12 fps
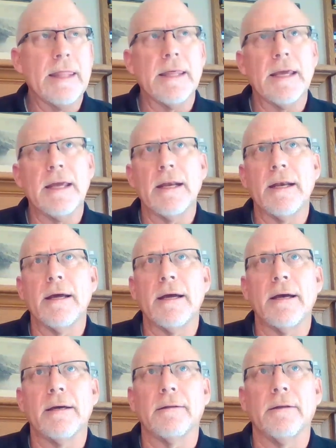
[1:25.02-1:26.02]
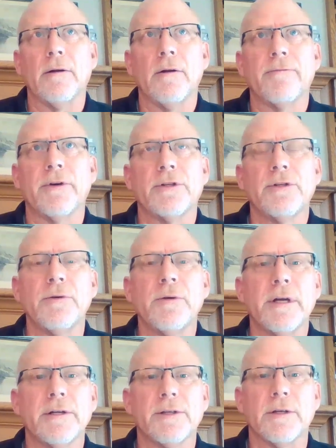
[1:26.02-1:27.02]
And then uh, a little over two
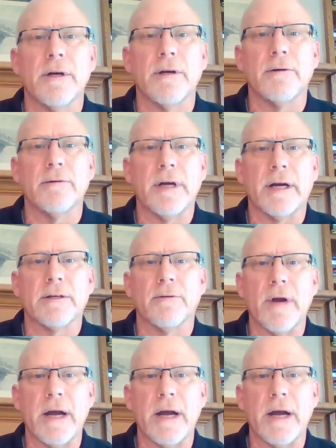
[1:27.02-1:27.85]
years ago, Dr.